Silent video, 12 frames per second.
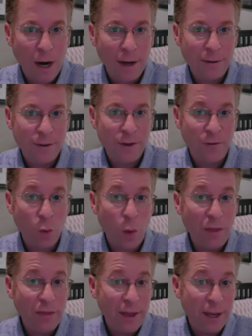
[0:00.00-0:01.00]
Right. So, for
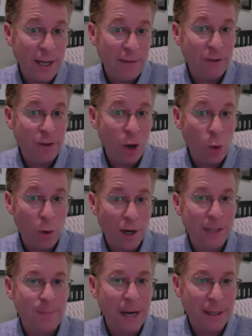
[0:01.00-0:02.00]
one thing, even though we're
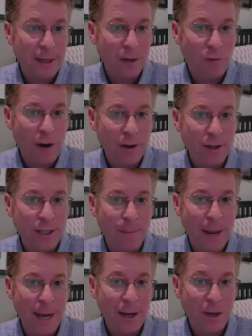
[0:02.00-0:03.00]
expecting record
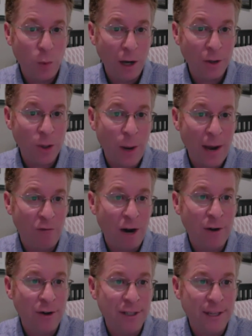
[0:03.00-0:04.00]
demand, we also have
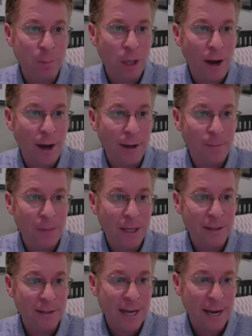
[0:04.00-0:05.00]
record supply
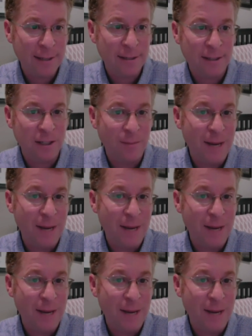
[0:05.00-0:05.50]
because Texas